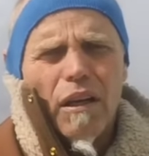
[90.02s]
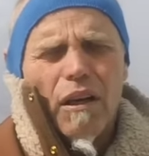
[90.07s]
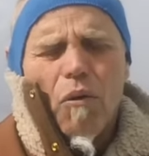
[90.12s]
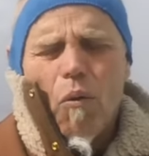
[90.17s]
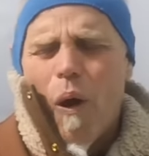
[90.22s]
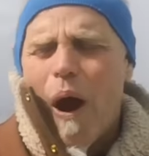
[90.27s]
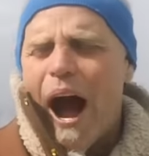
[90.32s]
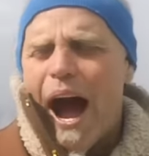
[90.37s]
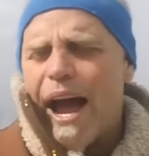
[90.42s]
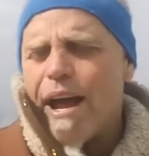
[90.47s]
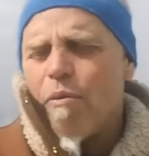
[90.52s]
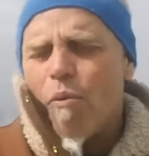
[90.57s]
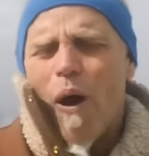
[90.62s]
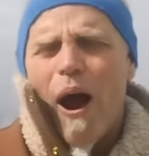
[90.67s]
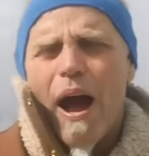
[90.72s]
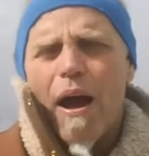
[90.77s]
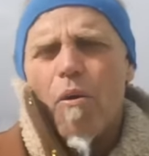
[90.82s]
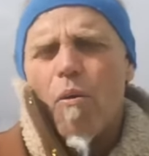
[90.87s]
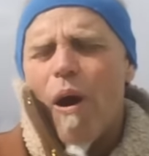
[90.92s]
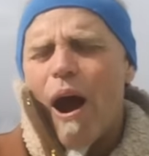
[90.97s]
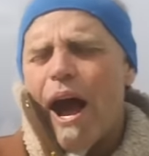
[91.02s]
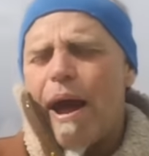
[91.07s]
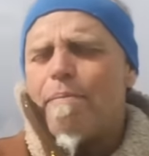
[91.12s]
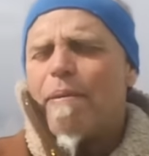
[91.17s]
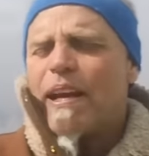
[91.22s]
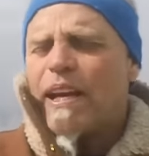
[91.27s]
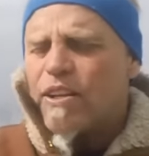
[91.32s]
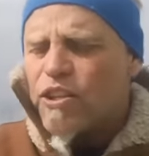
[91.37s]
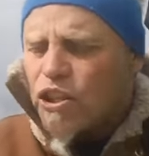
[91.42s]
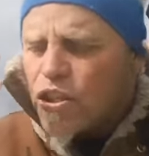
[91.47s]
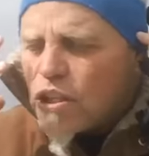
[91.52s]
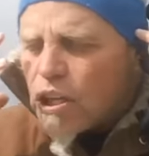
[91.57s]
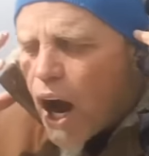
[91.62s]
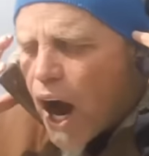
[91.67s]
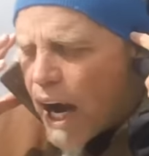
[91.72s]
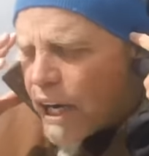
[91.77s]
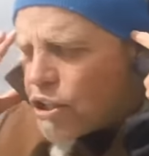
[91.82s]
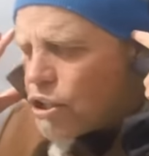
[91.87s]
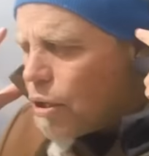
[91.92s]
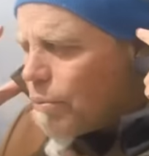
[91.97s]
Why? Because you
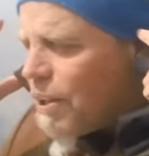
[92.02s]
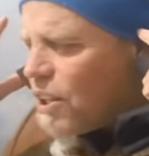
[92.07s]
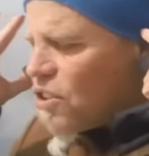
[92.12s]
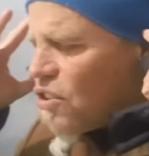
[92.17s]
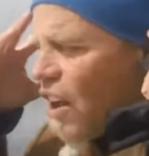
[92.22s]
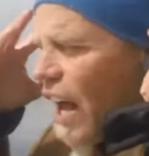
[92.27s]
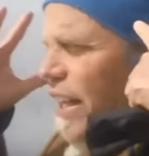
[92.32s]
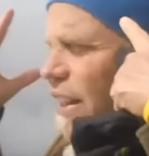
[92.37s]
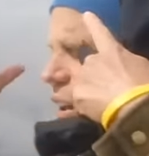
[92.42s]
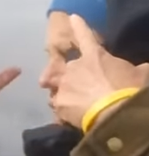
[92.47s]
talk to them, it's like